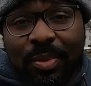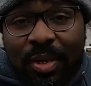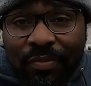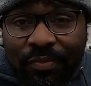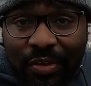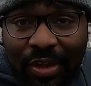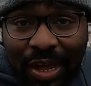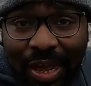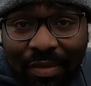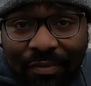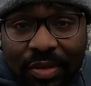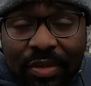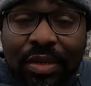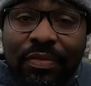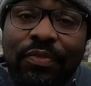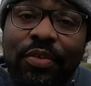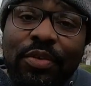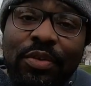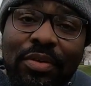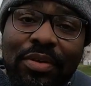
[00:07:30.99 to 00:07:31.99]
But if you haven't,
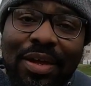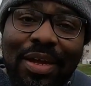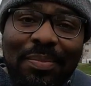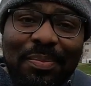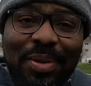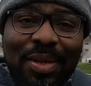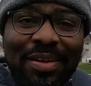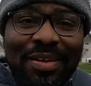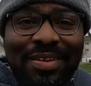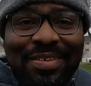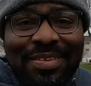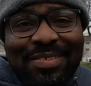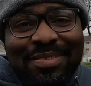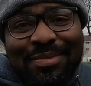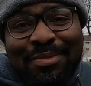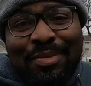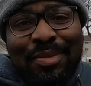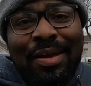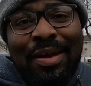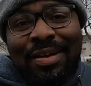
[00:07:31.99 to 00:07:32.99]
if you're new like me and
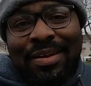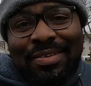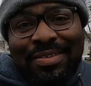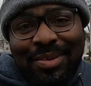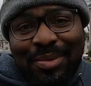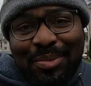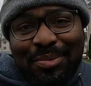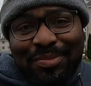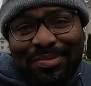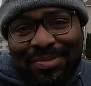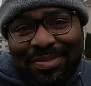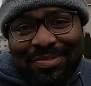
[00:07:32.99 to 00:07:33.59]
you kind of don't